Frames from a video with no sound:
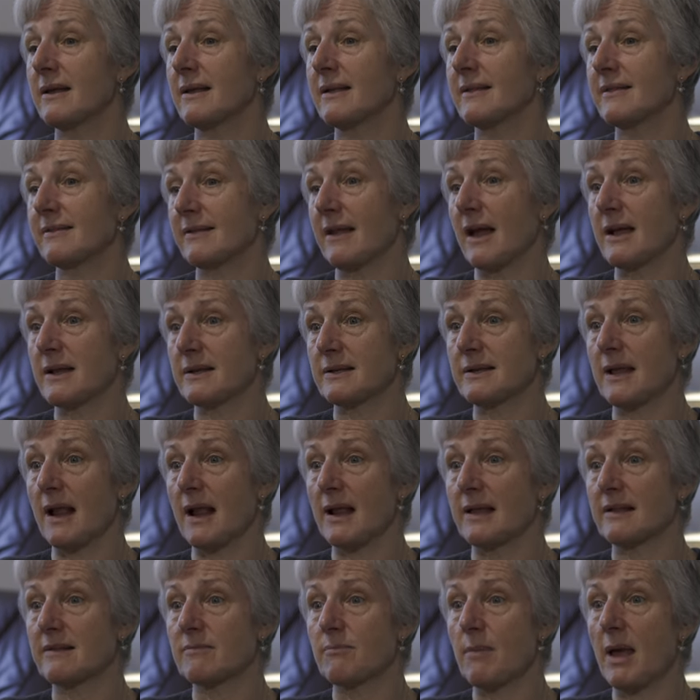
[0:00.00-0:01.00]

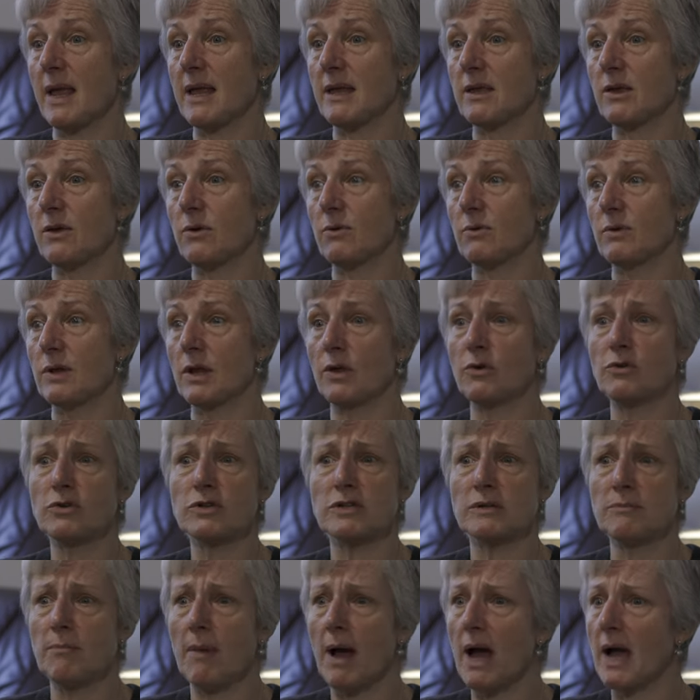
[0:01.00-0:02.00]
psychedelics make you lose
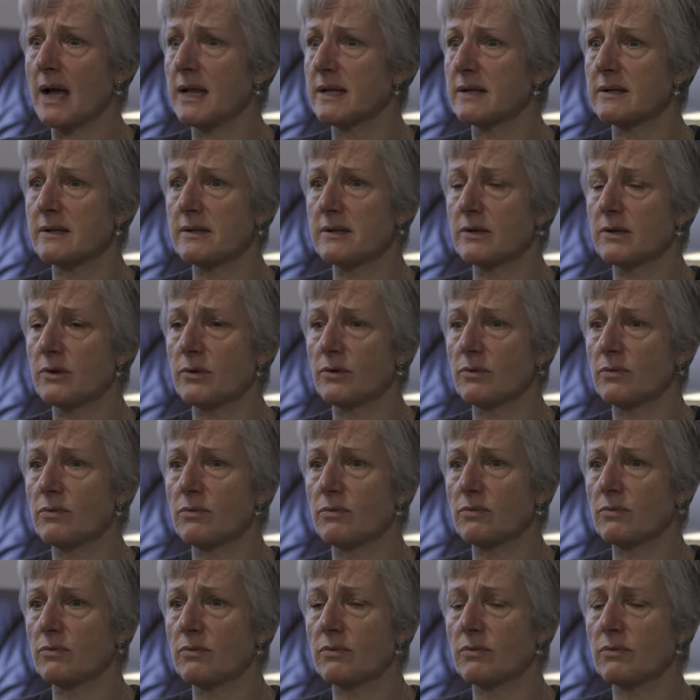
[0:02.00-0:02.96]
your mind and do